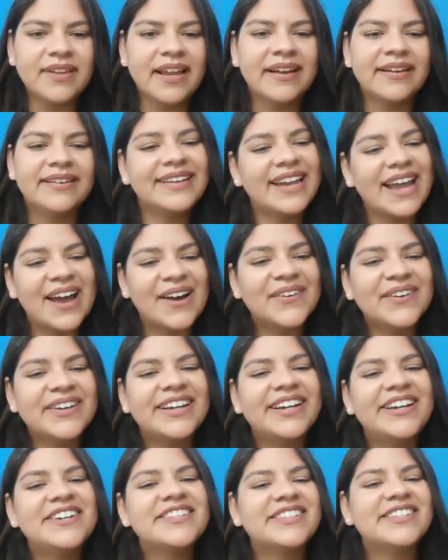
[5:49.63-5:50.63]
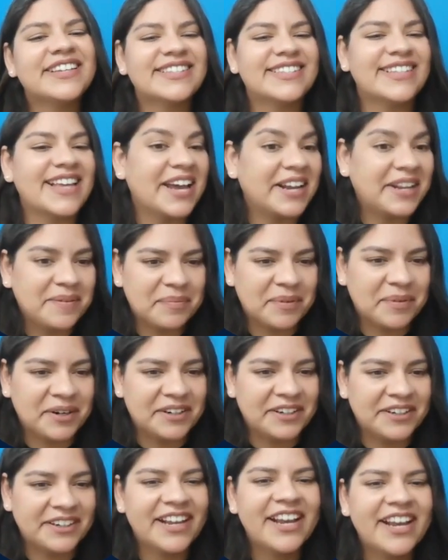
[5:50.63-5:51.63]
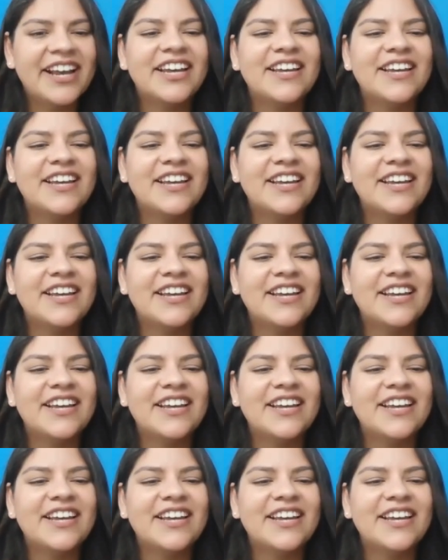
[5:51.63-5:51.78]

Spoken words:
Now, here's the exciting part.